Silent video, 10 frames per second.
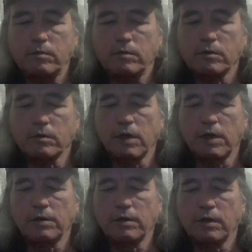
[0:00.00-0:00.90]
So
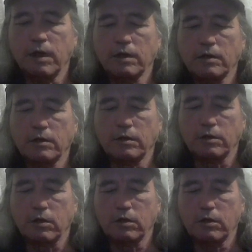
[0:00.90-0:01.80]
that, I
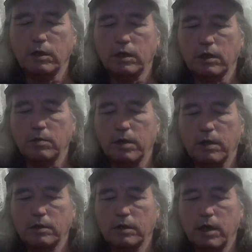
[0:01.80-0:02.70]
started thinking
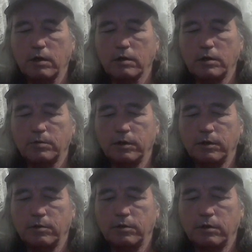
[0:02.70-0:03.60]
about Sally's
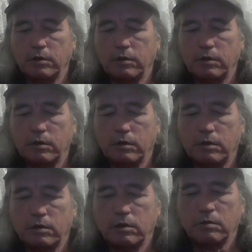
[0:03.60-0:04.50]
boobs
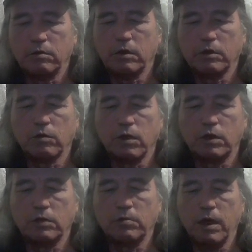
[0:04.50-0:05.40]
when I was
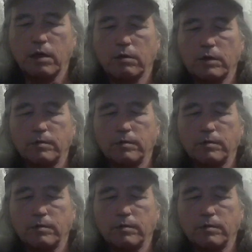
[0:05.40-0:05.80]
watching Mallory.